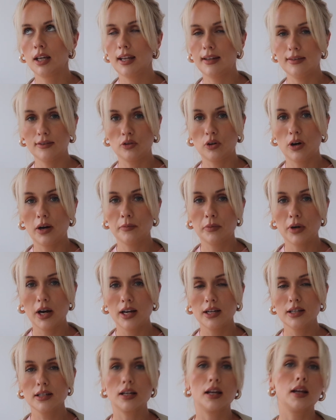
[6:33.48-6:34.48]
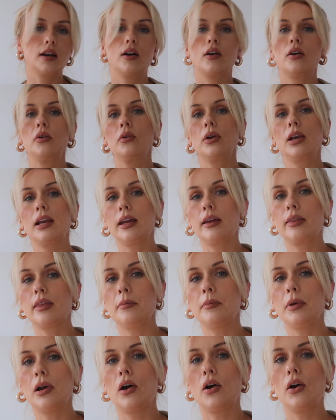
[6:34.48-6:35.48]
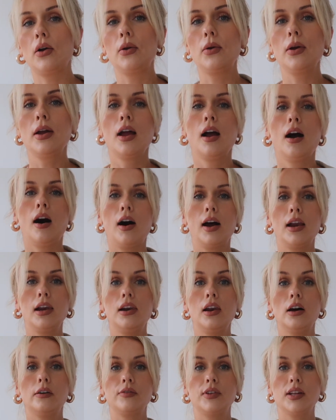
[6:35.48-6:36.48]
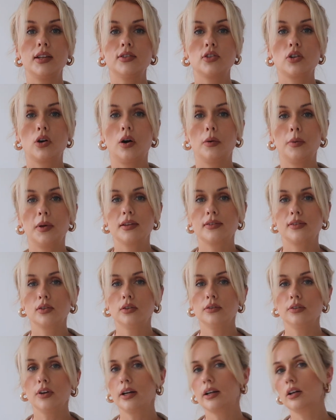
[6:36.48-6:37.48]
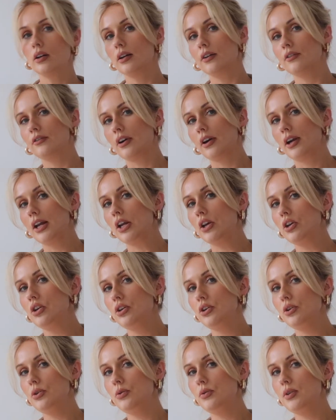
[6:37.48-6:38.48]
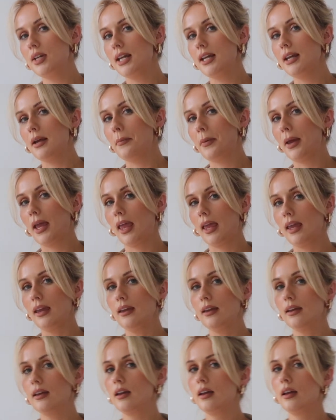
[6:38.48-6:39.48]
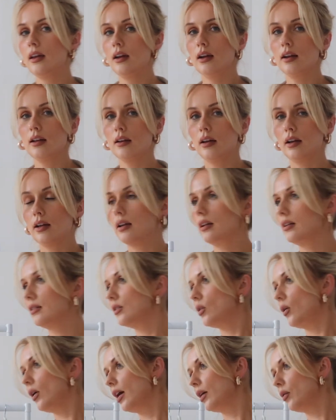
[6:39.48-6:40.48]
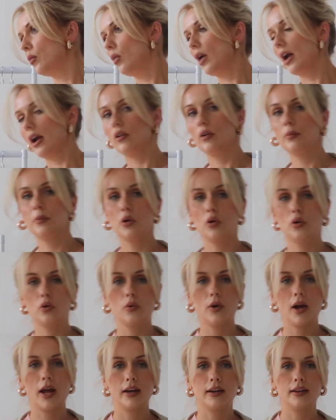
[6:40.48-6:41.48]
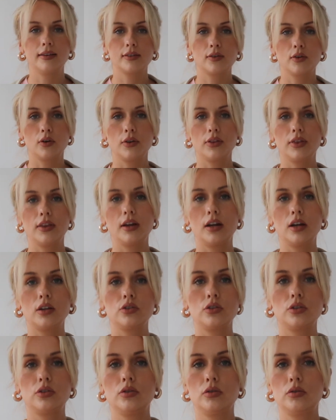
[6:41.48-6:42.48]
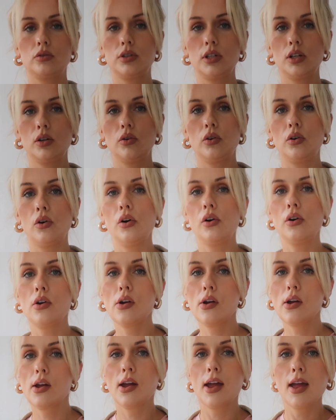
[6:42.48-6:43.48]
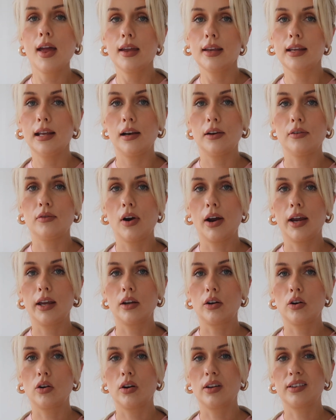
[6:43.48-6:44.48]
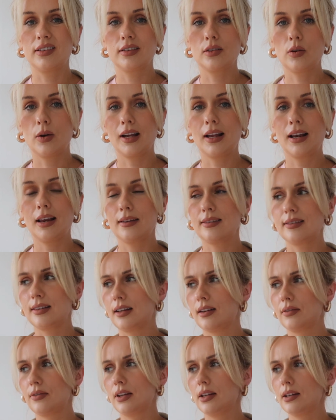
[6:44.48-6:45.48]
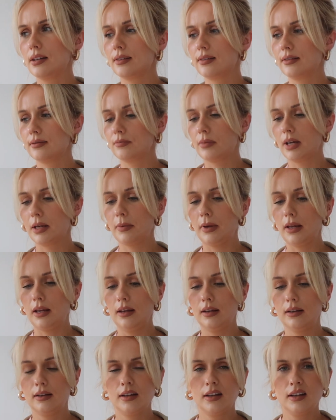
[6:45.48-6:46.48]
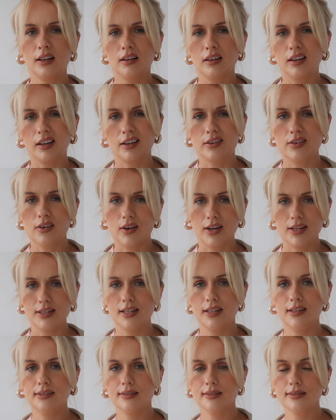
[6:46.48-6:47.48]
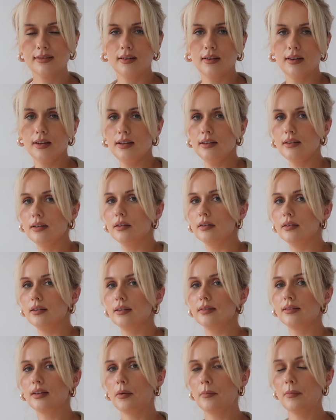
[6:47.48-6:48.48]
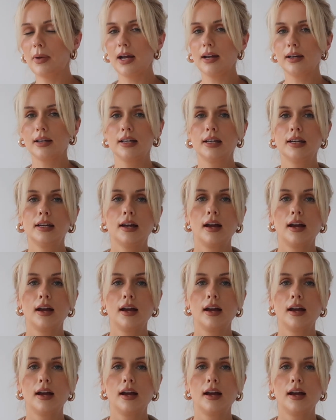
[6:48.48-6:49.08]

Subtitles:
Instagram brand and I'll link them below. I love this top. It's sort of like a very nudie pink, like it's quite wearable and it's got the J'adore Dior yellow writing across. It's quite classic. I think it's maybe a 90s design that's come back.